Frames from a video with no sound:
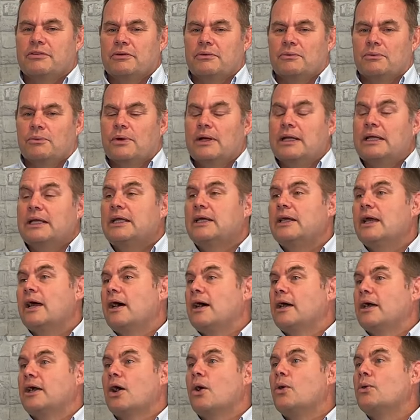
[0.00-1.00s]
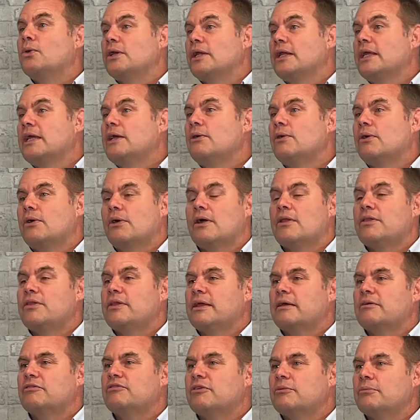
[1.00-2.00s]
really a golden era, I
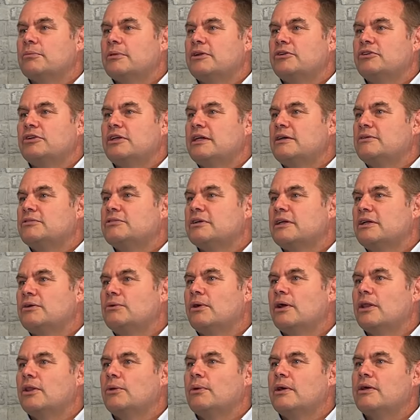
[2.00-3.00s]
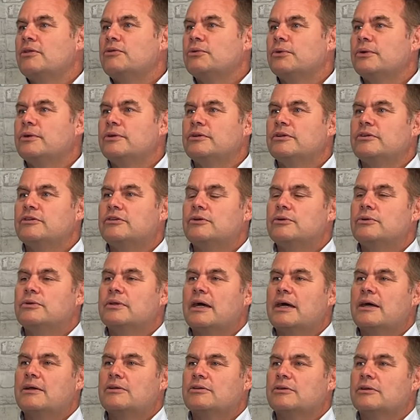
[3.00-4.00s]
think, from the G F C right the way through to two
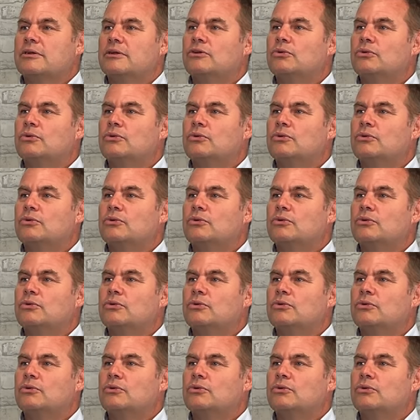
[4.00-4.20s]
thousand